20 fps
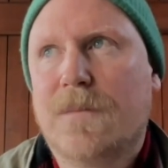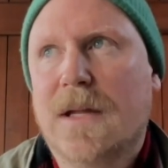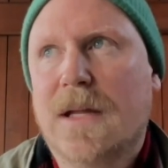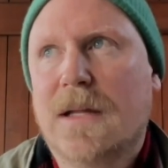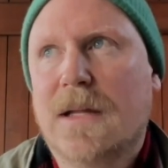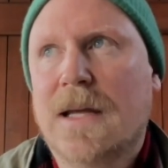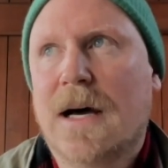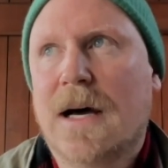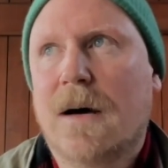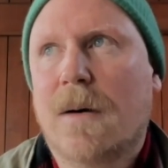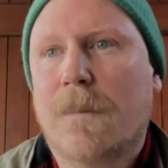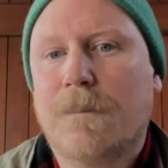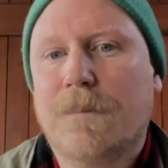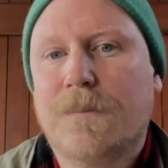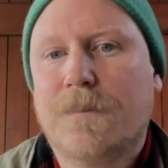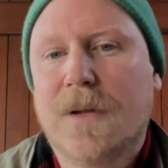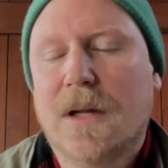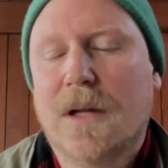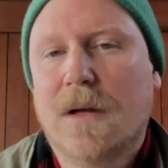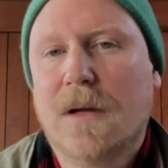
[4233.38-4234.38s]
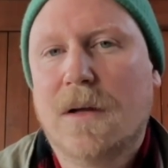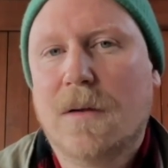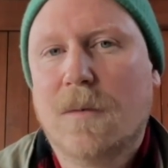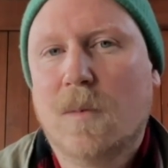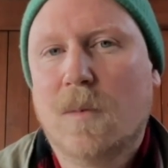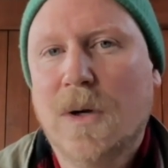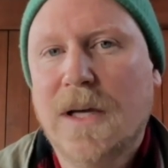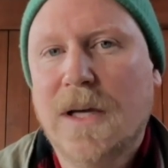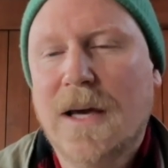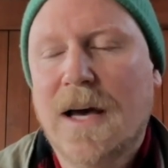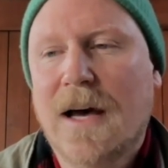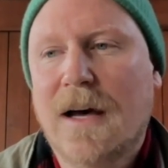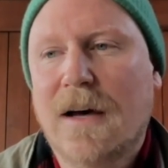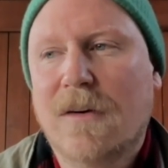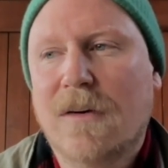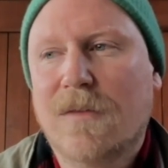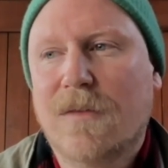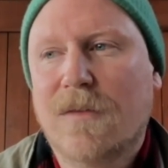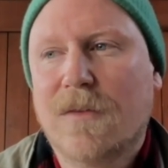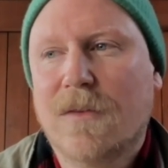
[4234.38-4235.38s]
Now, we
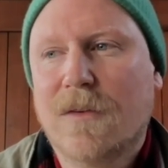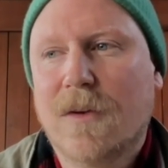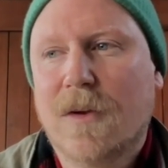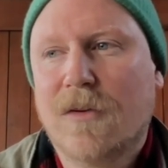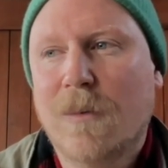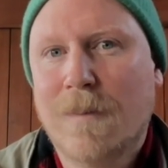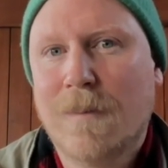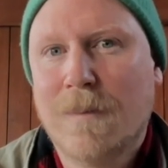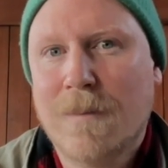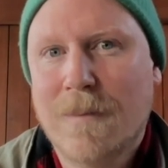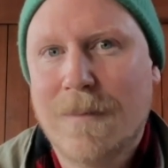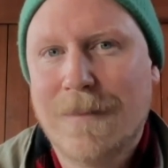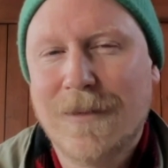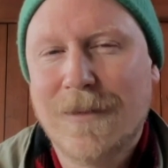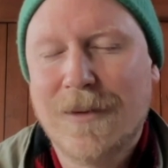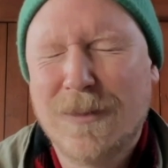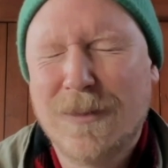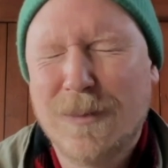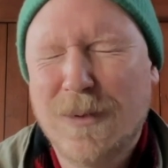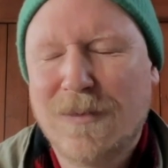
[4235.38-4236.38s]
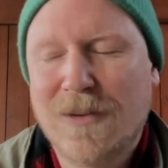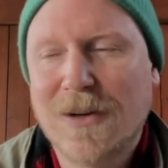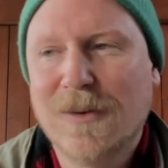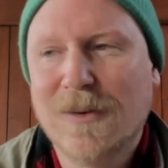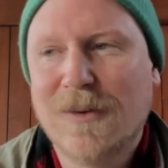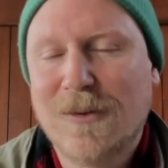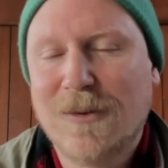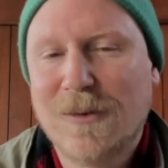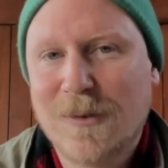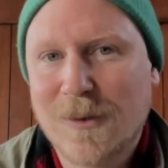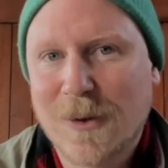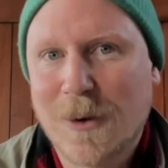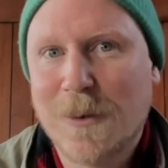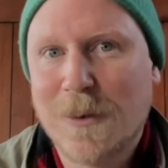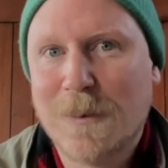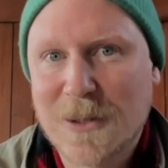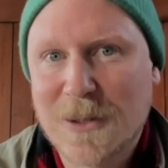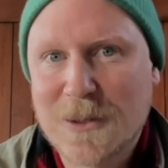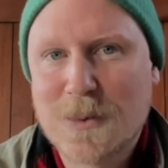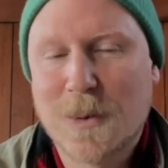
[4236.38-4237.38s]
have um, done
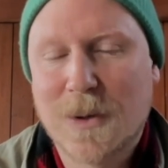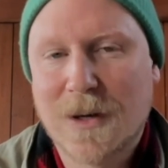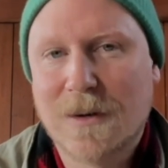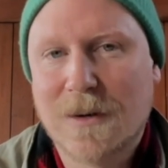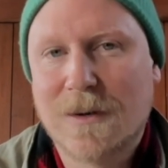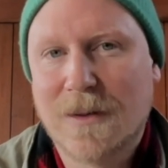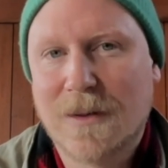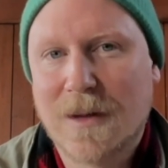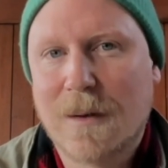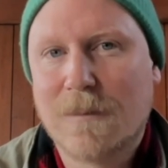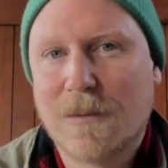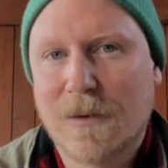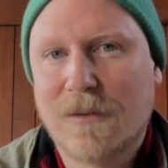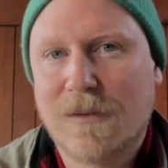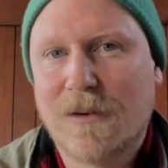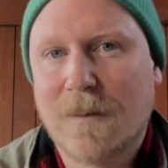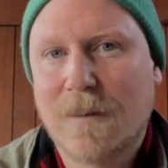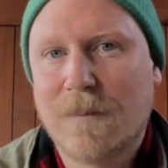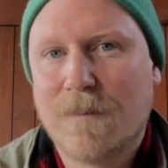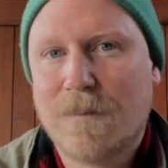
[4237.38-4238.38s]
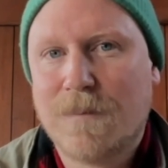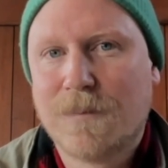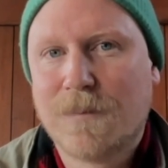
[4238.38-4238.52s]
so much work on that project.